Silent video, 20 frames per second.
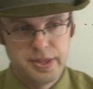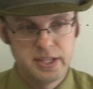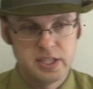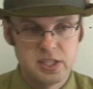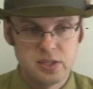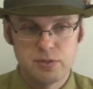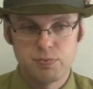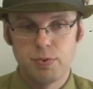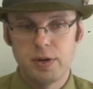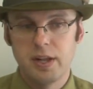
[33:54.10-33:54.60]
this
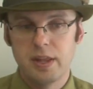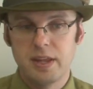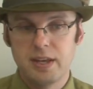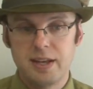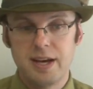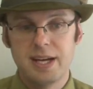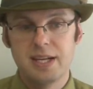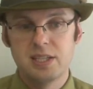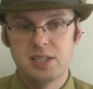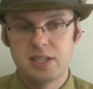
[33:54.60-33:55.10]
is one of the
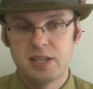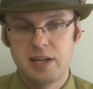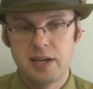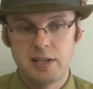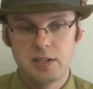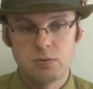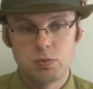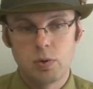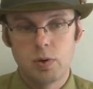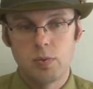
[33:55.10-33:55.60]
nice
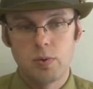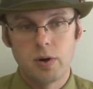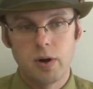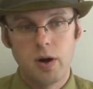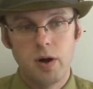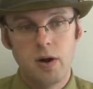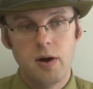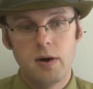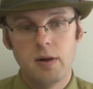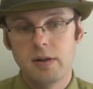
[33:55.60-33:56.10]
things where we're
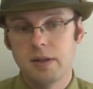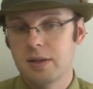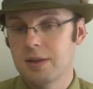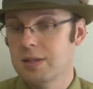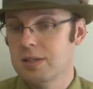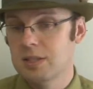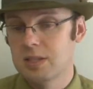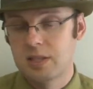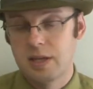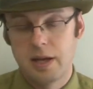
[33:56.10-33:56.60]
all at
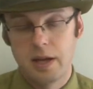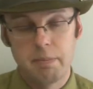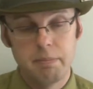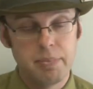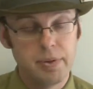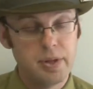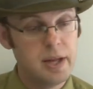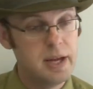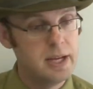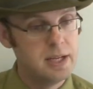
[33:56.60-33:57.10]
the same
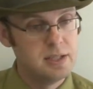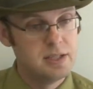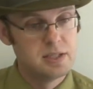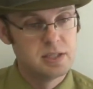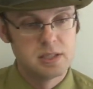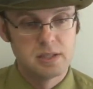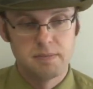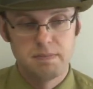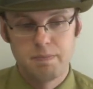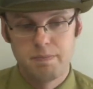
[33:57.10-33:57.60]
place.